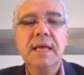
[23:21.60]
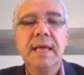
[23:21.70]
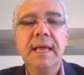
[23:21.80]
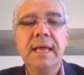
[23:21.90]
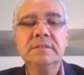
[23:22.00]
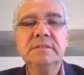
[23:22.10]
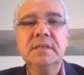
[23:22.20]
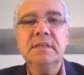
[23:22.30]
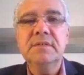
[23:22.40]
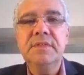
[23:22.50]
and
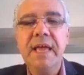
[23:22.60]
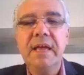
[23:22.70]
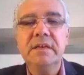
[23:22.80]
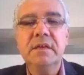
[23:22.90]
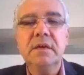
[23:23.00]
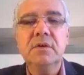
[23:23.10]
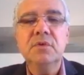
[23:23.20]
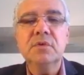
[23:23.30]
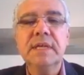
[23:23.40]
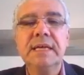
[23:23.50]
then
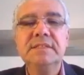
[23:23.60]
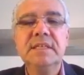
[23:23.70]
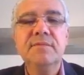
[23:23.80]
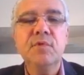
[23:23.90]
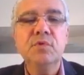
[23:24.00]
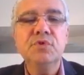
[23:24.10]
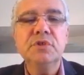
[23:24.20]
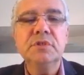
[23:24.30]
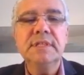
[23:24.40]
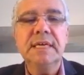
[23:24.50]
look at the
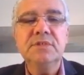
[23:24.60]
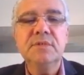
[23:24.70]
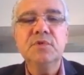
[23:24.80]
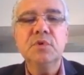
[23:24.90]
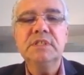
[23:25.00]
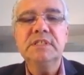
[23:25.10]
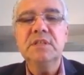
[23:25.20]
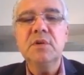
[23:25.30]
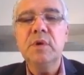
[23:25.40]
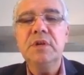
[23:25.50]
evolution that you've noticed
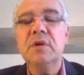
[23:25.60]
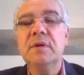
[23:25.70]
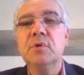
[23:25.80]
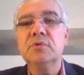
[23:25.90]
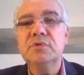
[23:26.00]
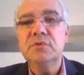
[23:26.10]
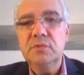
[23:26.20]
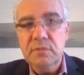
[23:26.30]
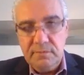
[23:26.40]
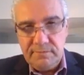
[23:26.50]
in the way you're able
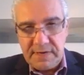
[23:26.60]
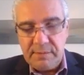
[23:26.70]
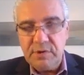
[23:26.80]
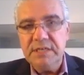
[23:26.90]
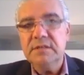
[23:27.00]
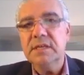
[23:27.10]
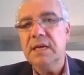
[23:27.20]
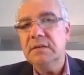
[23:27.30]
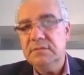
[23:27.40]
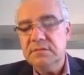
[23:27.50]
to vibrate.
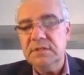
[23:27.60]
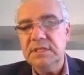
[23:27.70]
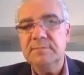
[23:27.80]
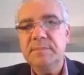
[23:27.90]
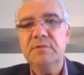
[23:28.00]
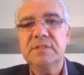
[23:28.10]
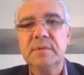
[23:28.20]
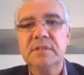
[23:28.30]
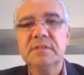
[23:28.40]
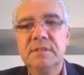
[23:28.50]
Again, let's be
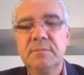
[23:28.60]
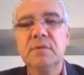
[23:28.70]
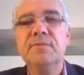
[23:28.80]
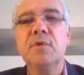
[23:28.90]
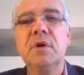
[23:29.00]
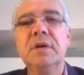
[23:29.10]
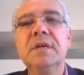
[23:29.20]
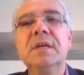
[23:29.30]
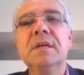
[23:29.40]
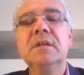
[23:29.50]
responsible for
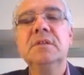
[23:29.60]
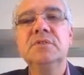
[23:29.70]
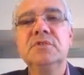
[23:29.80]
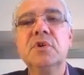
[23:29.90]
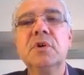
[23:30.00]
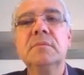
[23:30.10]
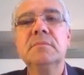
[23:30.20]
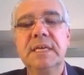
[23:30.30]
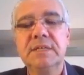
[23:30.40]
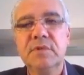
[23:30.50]
the
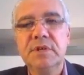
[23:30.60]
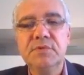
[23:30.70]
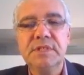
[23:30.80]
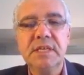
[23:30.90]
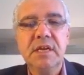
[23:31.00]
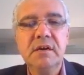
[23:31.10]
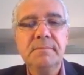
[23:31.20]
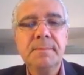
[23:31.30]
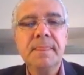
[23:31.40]
term that we're using here.